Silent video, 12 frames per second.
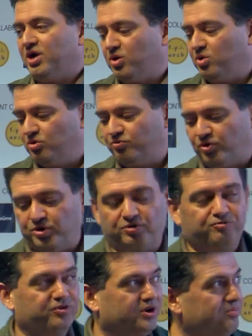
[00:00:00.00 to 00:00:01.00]
good for your
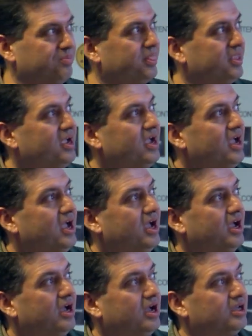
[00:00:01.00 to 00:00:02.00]
firm.
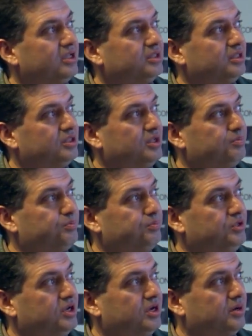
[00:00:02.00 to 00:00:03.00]

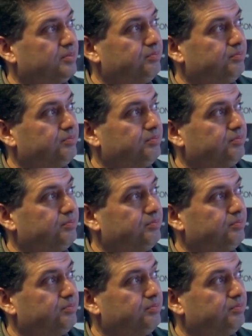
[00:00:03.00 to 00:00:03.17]
The